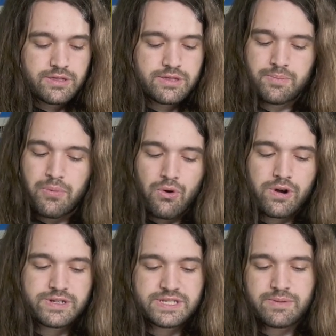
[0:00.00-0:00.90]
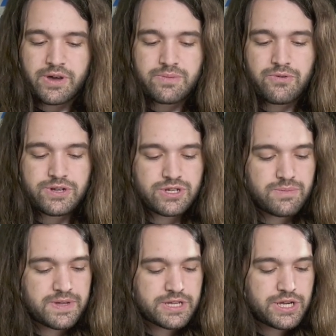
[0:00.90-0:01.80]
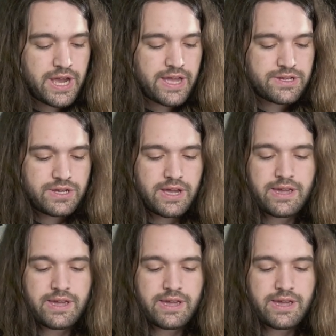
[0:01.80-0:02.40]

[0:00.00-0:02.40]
The boards, the motherboards are a big change.